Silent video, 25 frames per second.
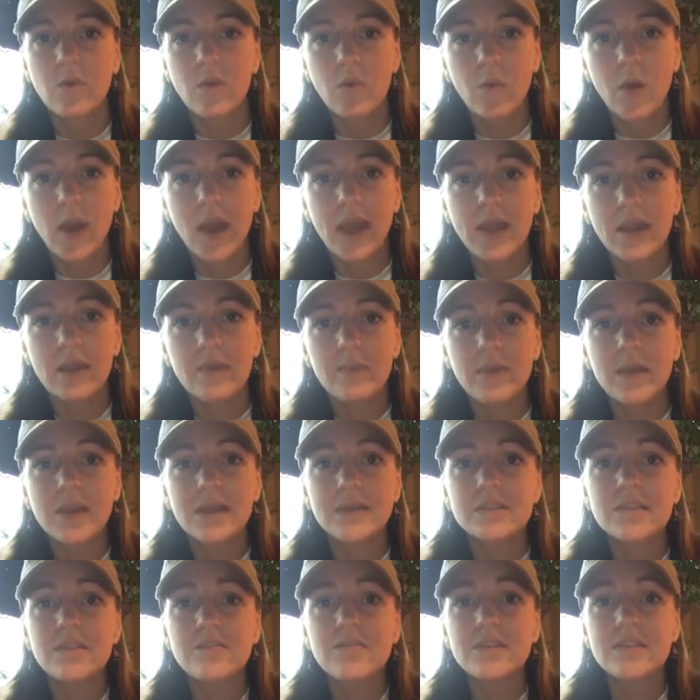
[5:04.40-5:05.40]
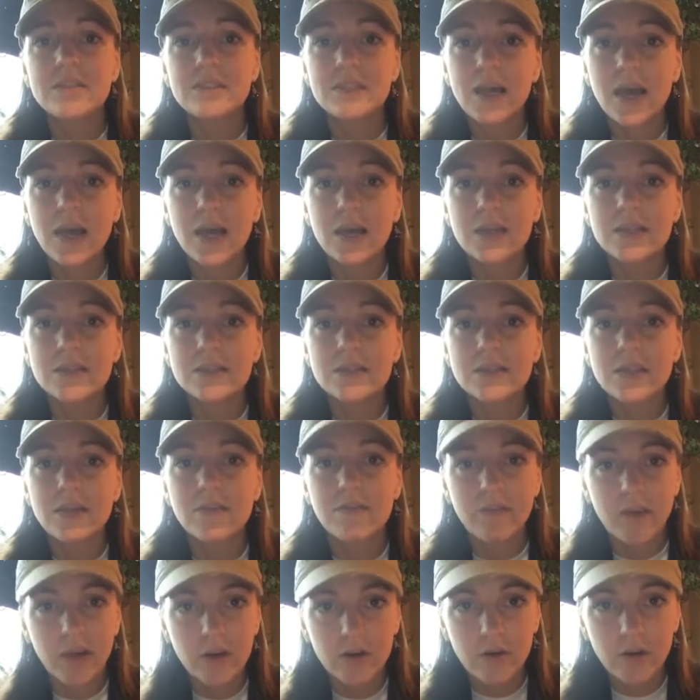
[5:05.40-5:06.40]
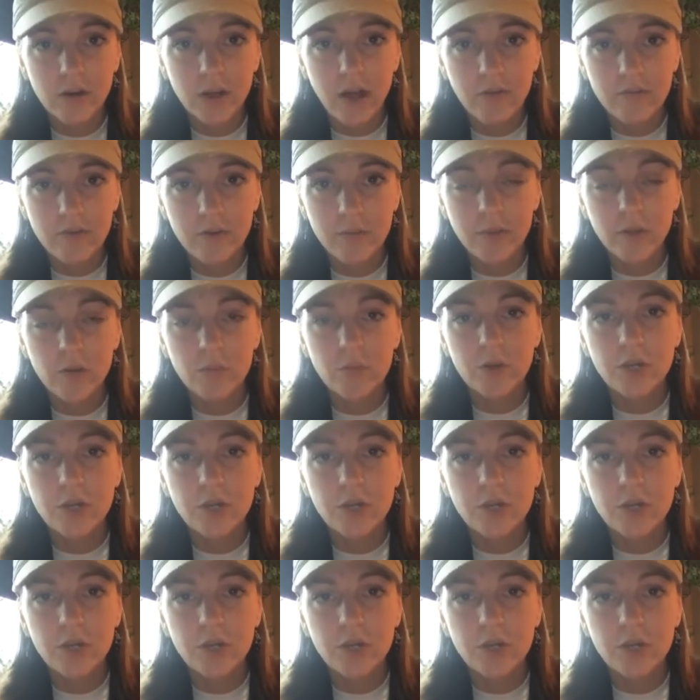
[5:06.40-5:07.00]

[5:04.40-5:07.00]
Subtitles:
white, because if it does, the federal government